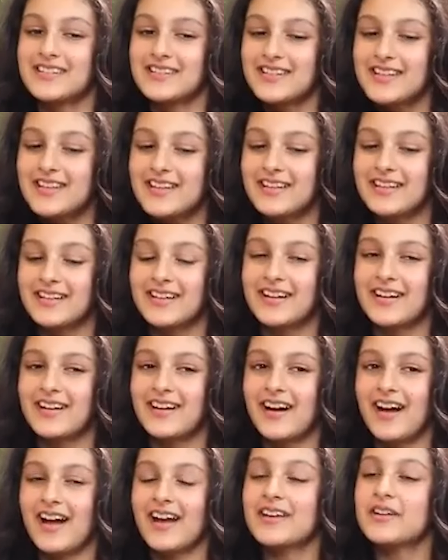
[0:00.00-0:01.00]
See,
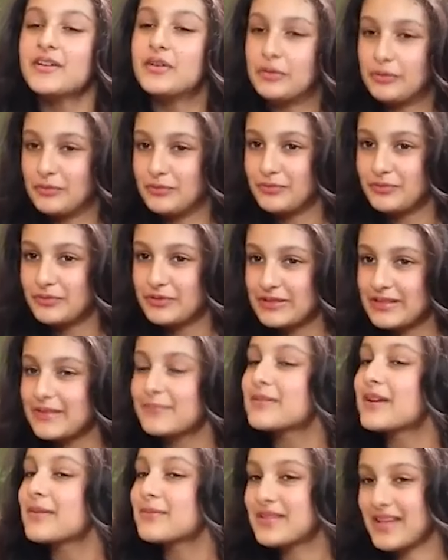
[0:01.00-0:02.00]
I do.
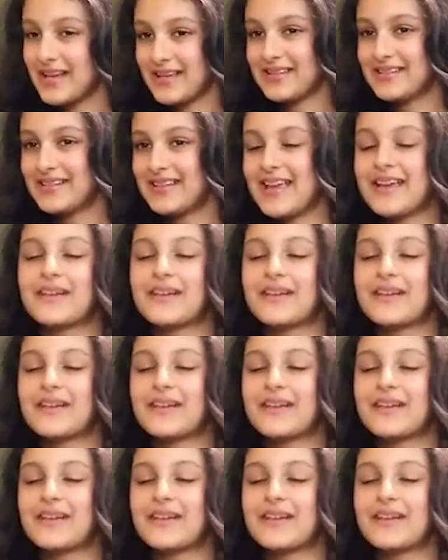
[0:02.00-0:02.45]
Sometimes, yes.